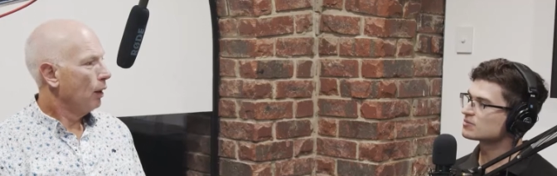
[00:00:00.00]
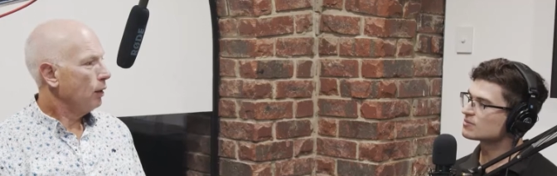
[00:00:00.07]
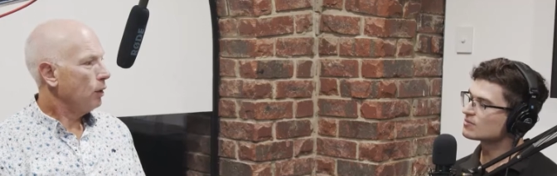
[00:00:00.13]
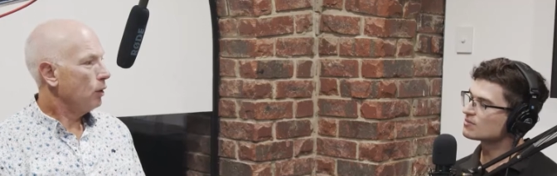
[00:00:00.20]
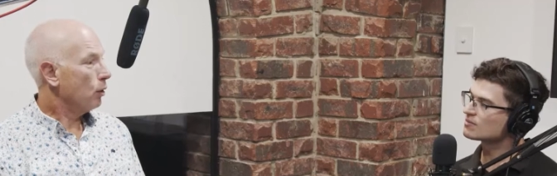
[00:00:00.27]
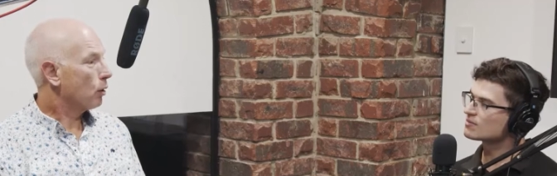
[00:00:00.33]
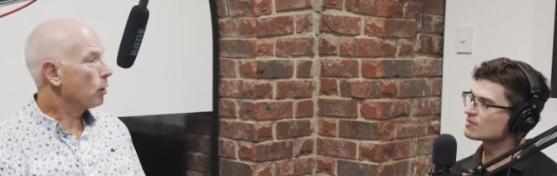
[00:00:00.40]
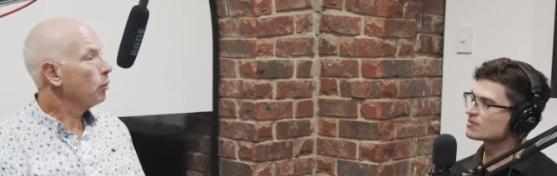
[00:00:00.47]

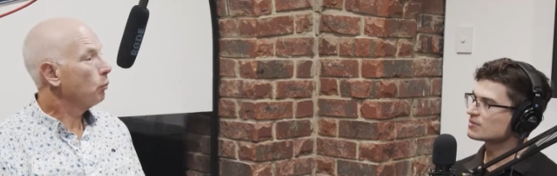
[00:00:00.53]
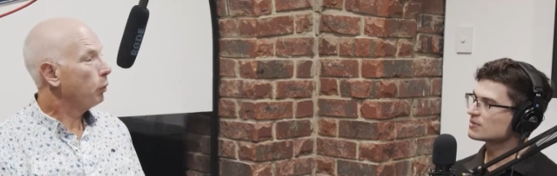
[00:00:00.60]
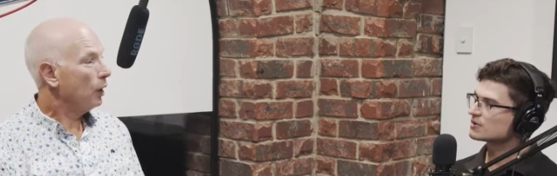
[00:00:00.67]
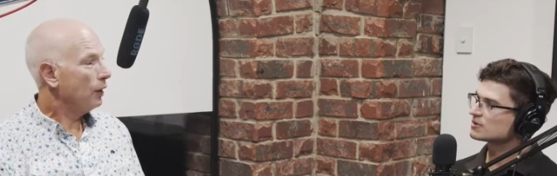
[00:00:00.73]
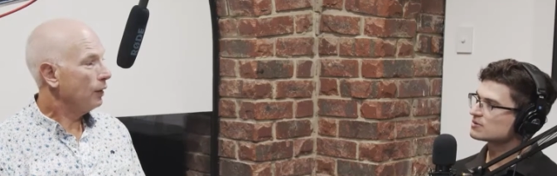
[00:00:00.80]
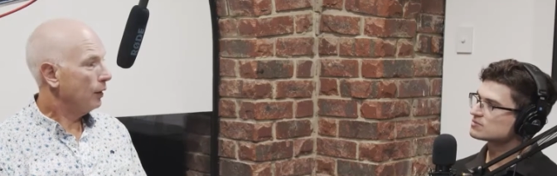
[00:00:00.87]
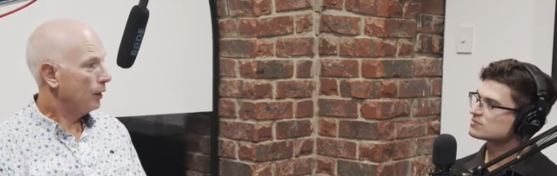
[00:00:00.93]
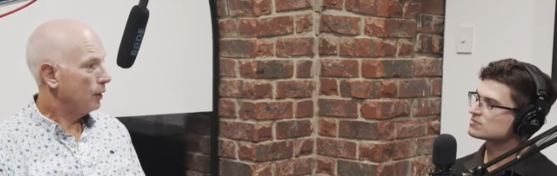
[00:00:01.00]
Speaker 1: you're
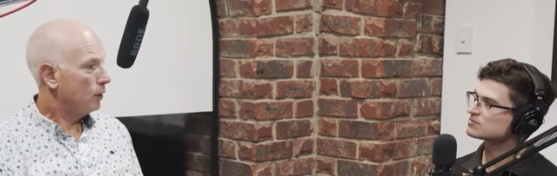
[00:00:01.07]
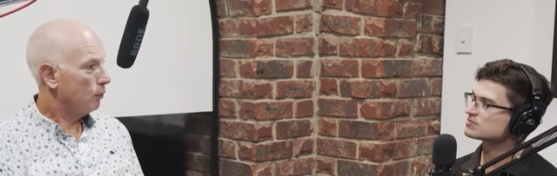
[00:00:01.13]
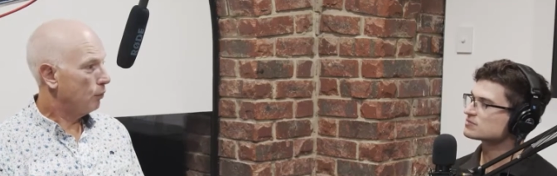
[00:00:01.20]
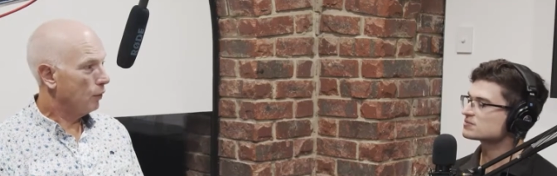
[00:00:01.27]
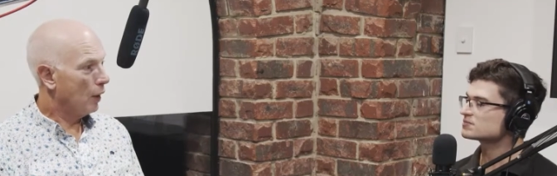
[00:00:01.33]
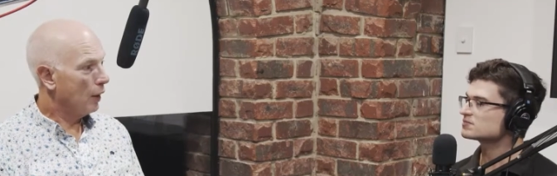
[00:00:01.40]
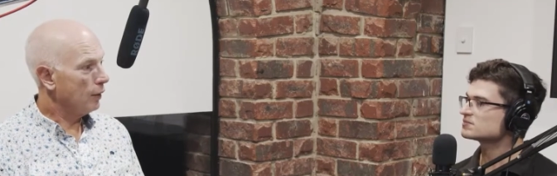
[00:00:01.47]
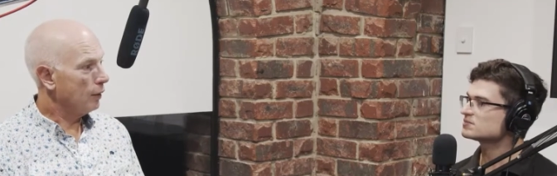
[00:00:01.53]
completely
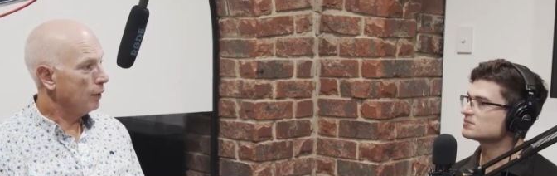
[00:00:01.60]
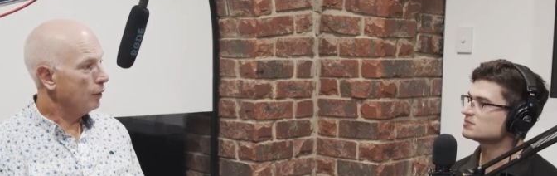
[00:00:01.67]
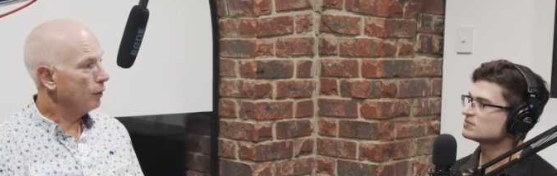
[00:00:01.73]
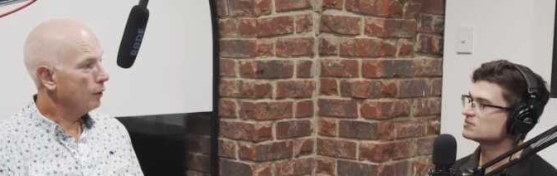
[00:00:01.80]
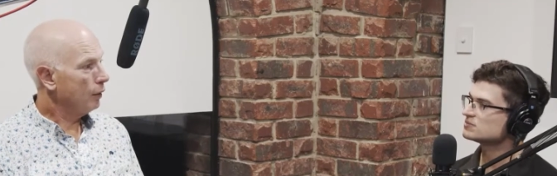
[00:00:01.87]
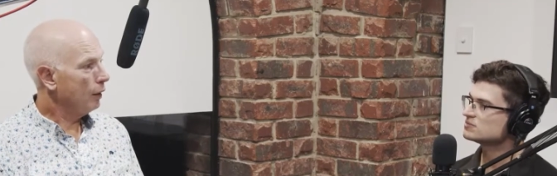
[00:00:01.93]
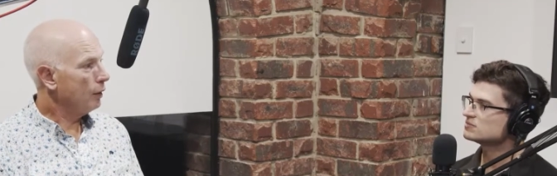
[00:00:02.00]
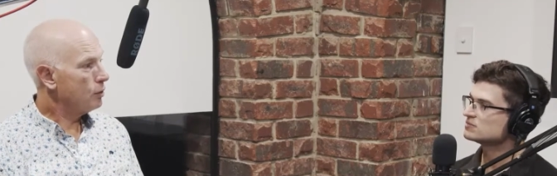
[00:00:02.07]
deflated.
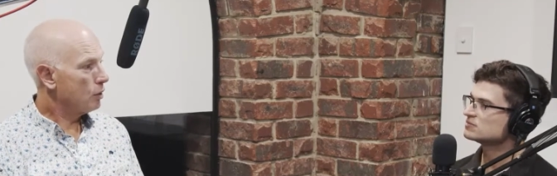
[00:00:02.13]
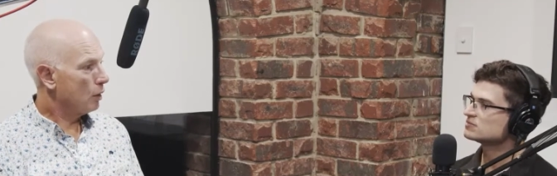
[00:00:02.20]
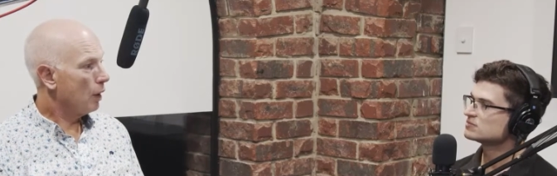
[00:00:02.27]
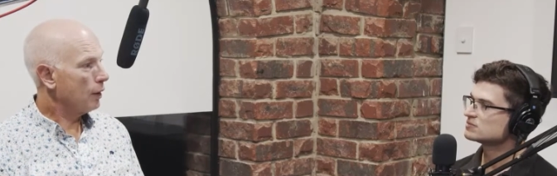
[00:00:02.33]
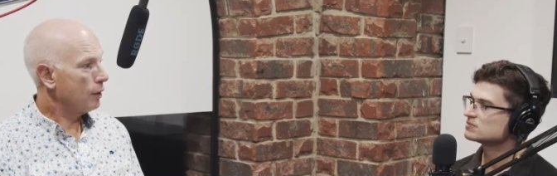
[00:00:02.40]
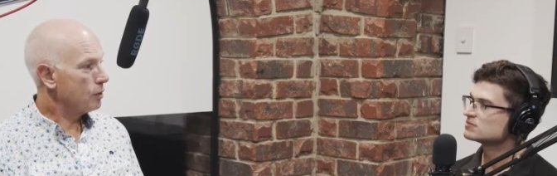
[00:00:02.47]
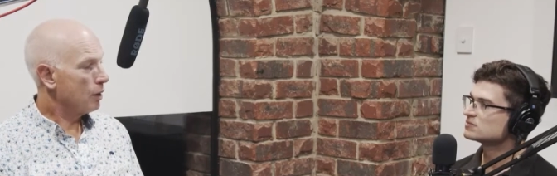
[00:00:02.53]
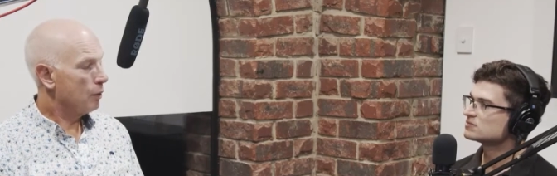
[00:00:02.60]
It's
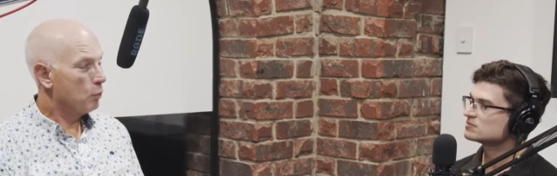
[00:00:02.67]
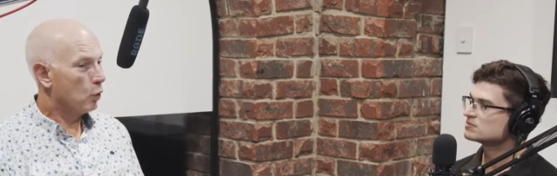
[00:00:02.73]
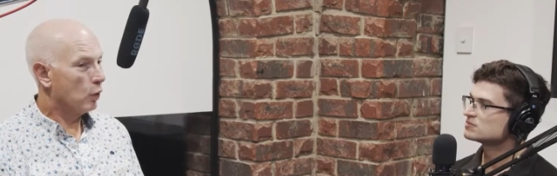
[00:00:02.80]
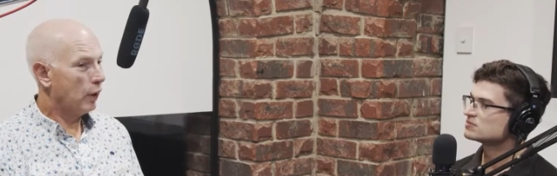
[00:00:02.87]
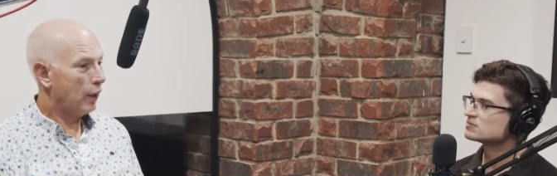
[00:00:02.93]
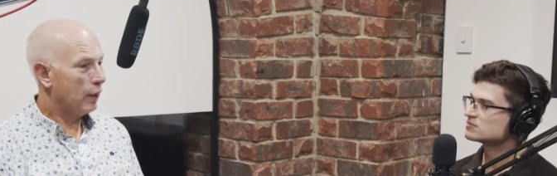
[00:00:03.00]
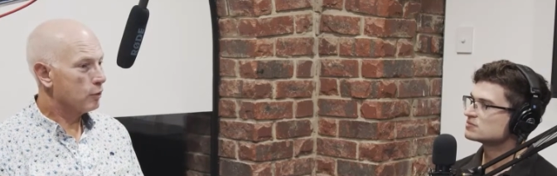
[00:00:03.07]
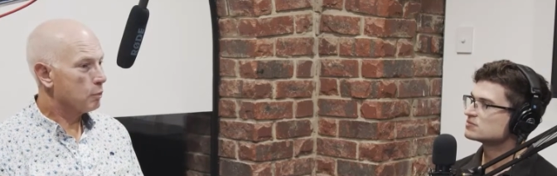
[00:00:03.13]
like
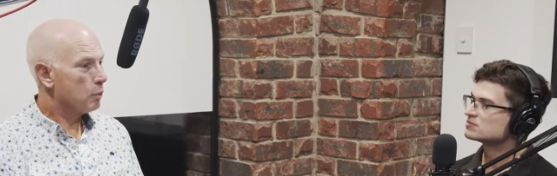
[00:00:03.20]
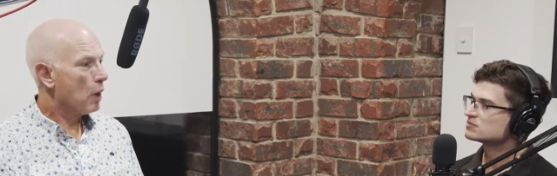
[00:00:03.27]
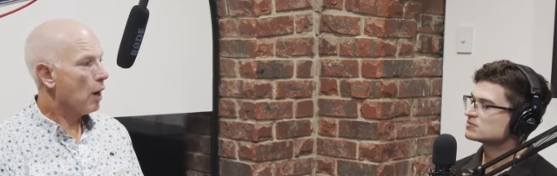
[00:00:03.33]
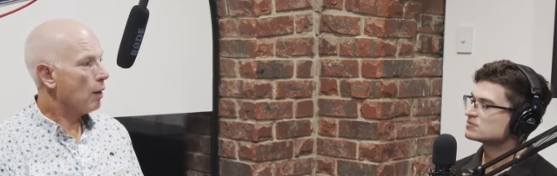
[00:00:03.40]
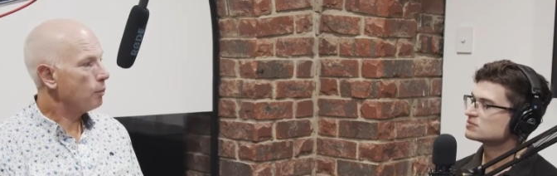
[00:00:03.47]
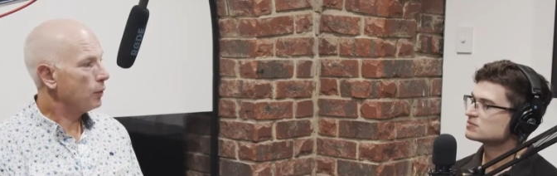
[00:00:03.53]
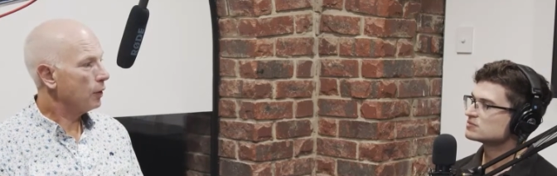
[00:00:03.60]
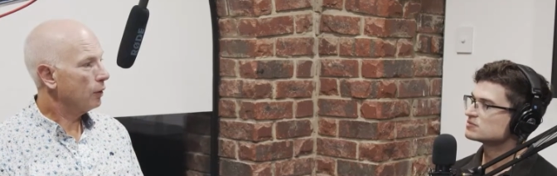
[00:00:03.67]
someone has
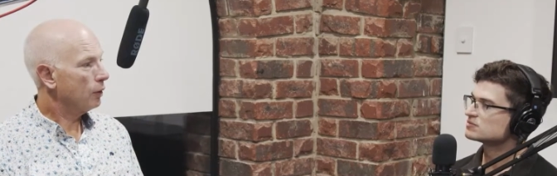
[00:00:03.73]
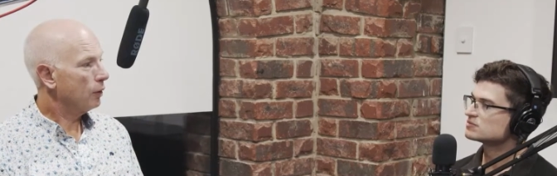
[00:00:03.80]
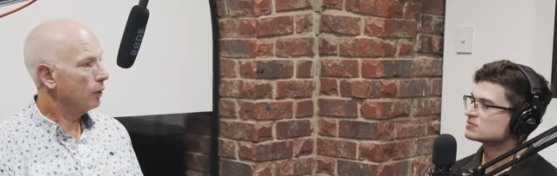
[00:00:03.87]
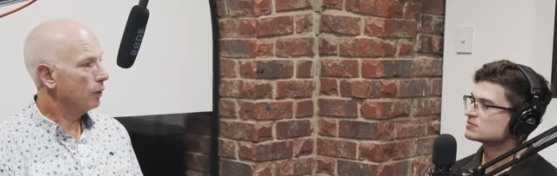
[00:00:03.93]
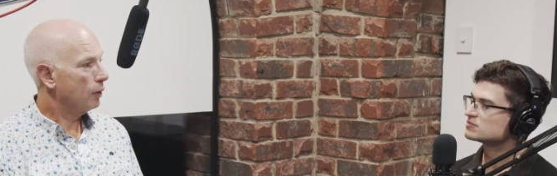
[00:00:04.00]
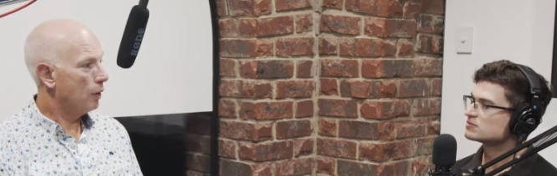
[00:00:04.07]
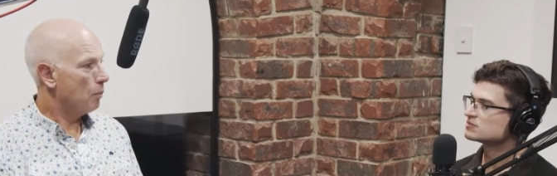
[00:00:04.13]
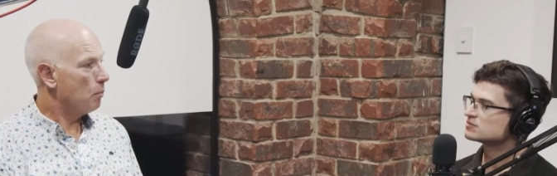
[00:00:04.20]
popped
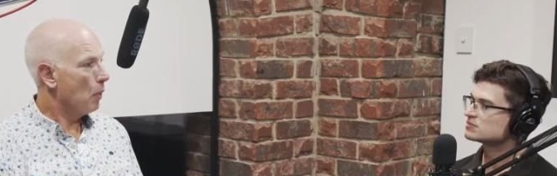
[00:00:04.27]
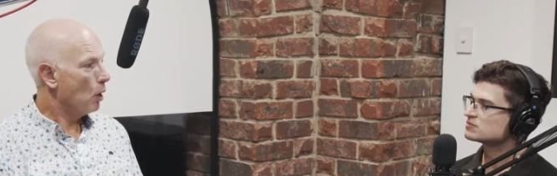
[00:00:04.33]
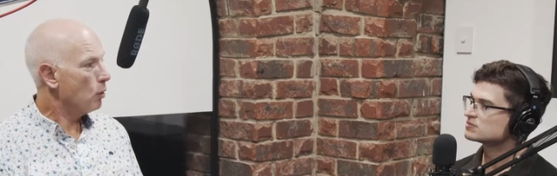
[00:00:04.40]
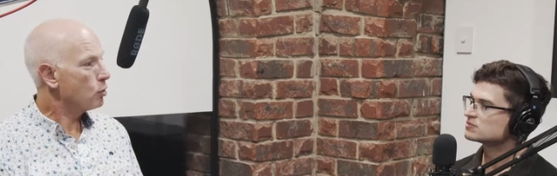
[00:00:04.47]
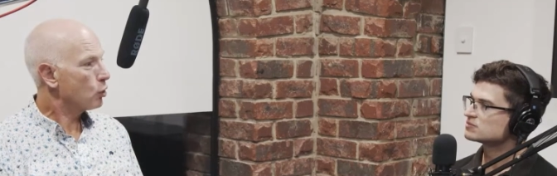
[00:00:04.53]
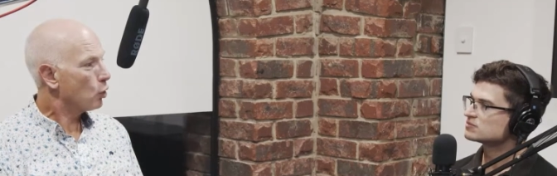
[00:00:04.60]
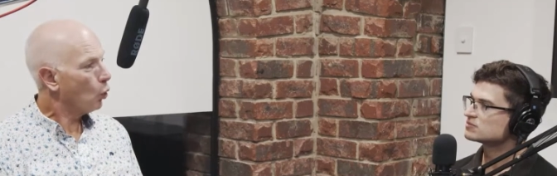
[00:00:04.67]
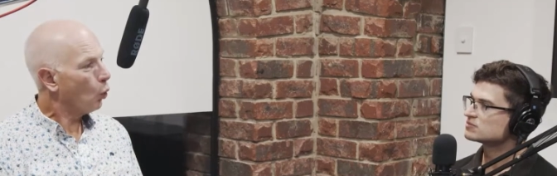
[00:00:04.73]
the most